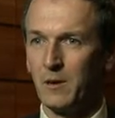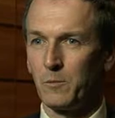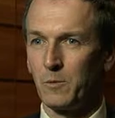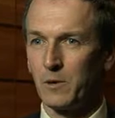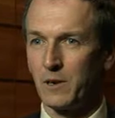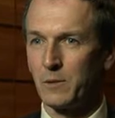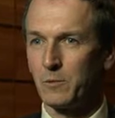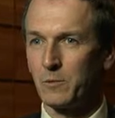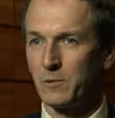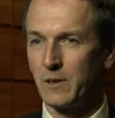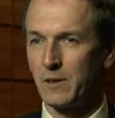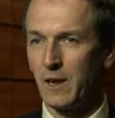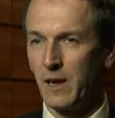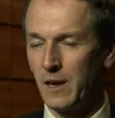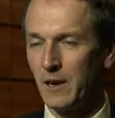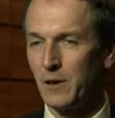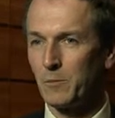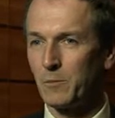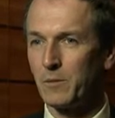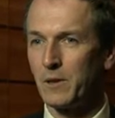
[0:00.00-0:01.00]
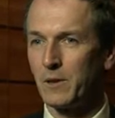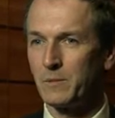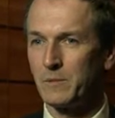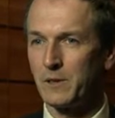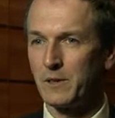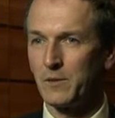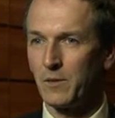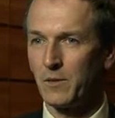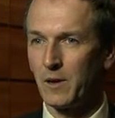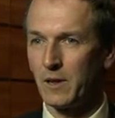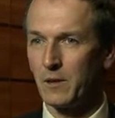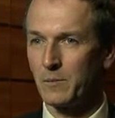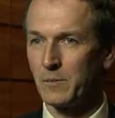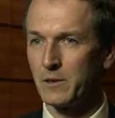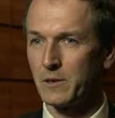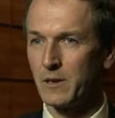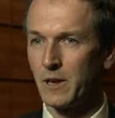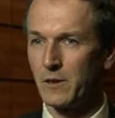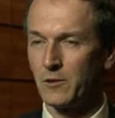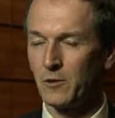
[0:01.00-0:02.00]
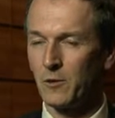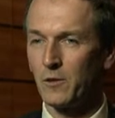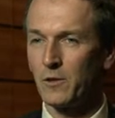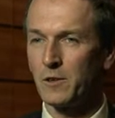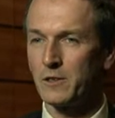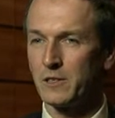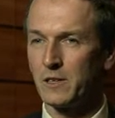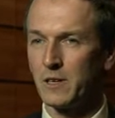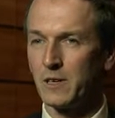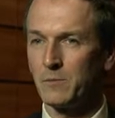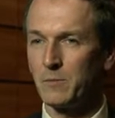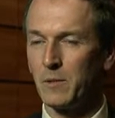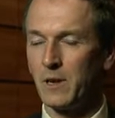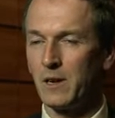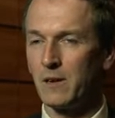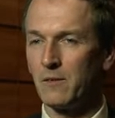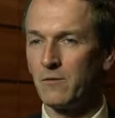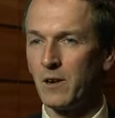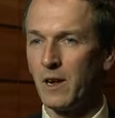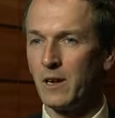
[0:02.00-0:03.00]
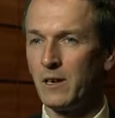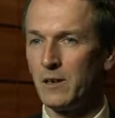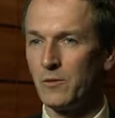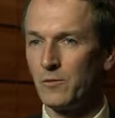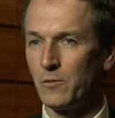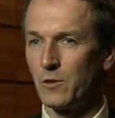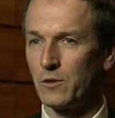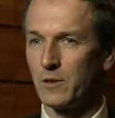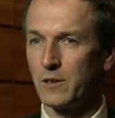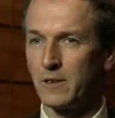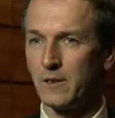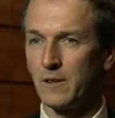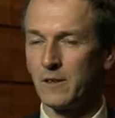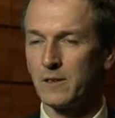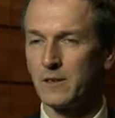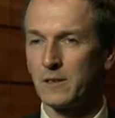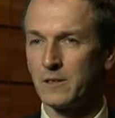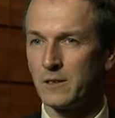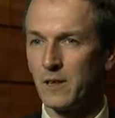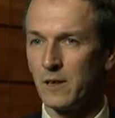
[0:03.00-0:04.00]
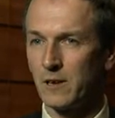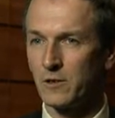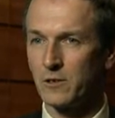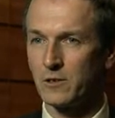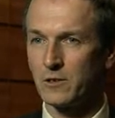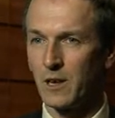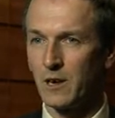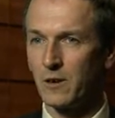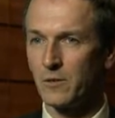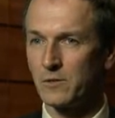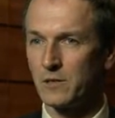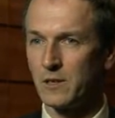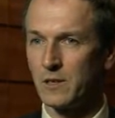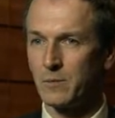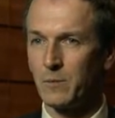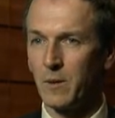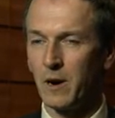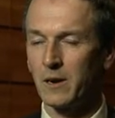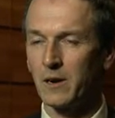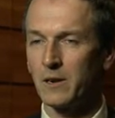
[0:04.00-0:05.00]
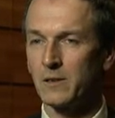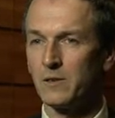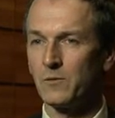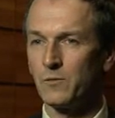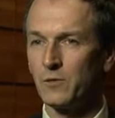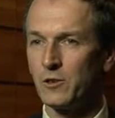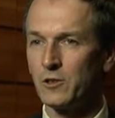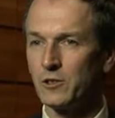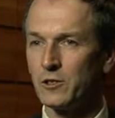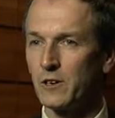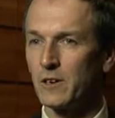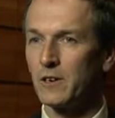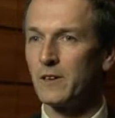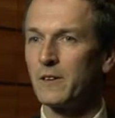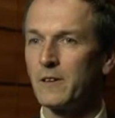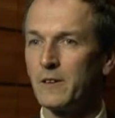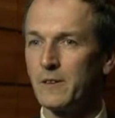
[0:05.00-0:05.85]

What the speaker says: we're able to help them to develop their technology and make it ready for utilities like ourselves in the market in future.